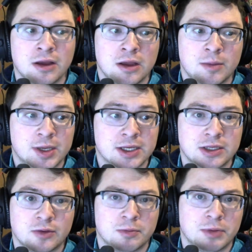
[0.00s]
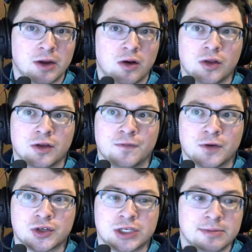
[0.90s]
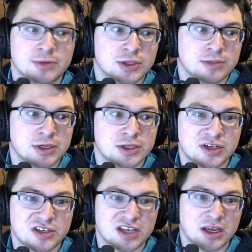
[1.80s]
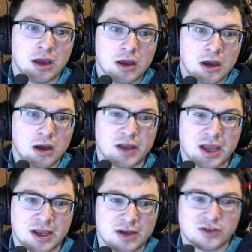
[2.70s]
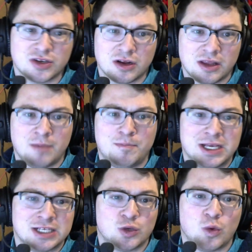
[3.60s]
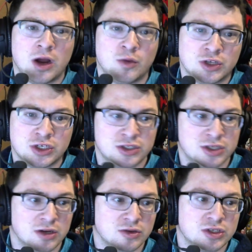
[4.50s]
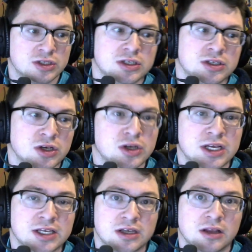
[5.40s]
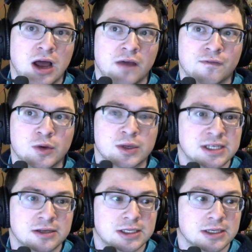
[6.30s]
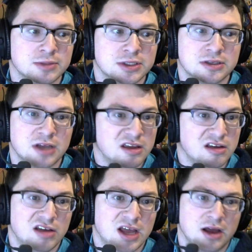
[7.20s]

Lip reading: because they were playing all their first teamers, and Minnesota's like, oh yeah, here's our like B squad, which is just as good as a lot of USL teams. So it's like, oh yeah,